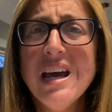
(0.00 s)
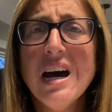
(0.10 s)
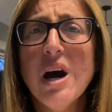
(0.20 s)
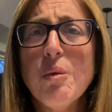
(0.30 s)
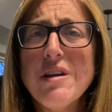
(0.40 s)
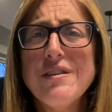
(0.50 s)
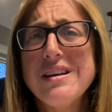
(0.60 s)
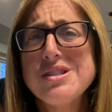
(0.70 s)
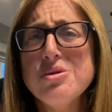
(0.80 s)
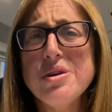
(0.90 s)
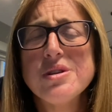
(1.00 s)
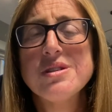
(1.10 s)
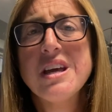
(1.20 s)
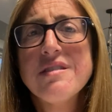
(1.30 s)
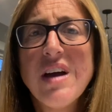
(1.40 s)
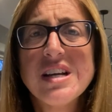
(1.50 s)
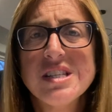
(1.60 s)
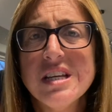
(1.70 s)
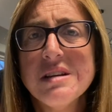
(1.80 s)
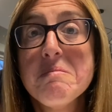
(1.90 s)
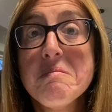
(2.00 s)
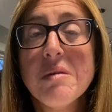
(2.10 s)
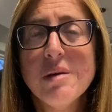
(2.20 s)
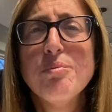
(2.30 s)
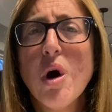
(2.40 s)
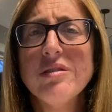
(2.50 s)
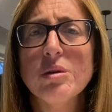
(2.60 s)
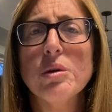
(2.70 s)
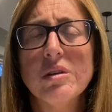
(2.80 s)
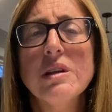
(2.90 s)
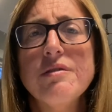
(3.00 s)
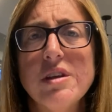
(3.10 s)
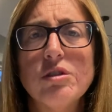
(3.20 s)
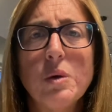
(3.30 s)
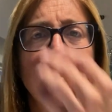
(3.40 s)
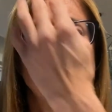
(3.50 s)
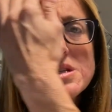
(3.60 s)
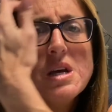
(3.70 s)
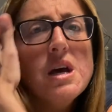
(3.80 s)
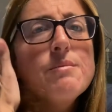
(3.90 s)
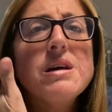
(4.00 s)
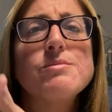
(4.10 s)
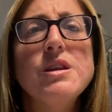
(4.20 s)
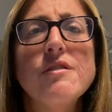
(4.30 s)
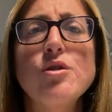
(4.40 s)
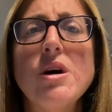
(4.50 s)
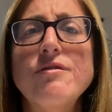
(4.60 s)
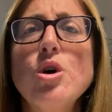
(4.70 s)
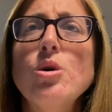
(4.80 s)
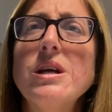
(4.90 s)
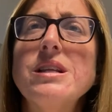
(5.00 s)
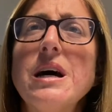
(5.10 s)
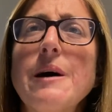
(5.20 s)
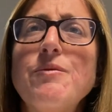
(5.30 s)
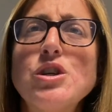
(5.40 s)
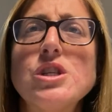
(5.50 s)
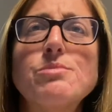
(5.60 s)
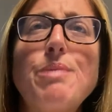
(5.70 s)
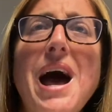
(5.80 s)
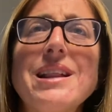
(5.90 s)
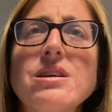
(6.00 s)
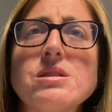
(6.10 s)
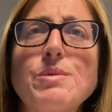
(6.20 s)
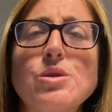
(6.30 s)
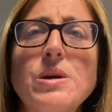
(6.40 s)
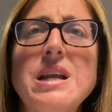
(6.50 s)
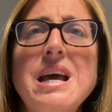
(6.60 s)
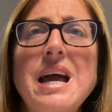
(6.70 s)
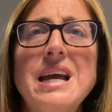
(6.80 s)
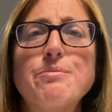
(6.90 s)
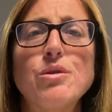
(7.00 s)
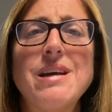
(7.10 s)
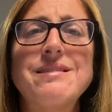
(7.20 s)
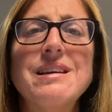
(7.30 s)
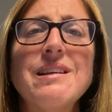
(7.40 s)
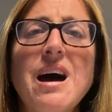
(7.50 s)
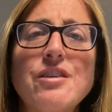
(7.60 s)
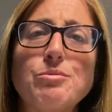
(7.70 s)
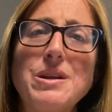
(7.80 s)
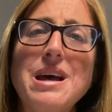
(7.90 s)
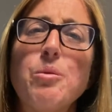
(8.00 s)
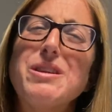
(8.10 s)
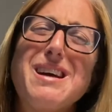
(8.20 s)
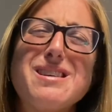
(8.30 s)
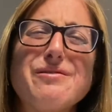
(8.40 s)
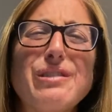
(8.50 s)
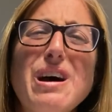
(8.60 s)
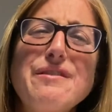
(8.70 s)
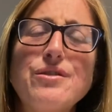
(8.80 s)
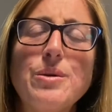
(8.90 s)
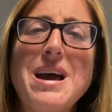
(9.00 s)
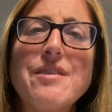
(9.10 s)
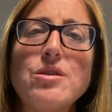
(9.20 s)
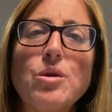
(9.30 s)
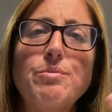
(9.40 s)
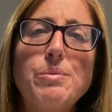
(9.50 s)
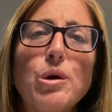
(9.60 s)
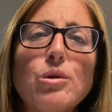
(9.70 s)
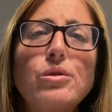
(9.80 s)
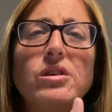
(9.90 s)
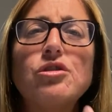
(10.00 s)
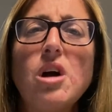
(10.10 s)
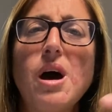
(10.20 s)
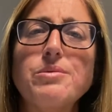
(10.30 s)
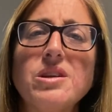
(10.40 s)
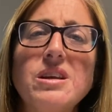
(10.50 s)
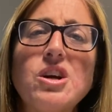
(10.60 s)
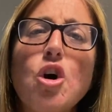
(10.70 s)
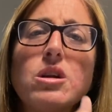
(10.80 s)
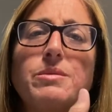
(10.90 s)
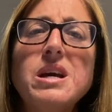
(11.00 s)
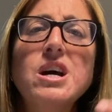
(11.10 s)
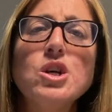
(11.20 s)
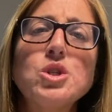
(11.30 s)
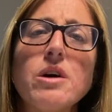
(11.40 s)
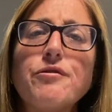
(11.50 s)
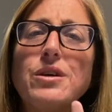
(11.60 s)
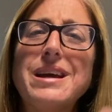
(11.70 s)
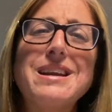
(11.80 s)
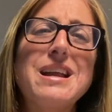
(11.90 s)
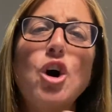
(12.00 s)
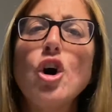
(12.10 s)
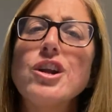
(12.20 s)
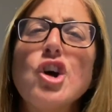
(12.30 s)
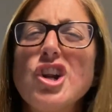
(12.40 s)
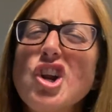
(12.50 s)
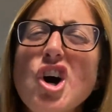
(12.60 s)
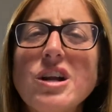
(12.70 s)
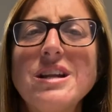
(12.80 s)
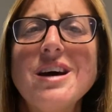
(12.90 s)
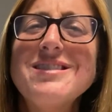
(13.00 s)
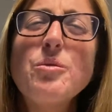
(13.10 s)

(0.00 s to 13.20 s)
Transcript: uh, what if it takes two years to get a vaccine? impossible to live this way because as many of you have noted uh, there's this balance between again protecting lives but now what kind of life do we have and when people are losing jobs and the economy suffering and, and on and on and on and not that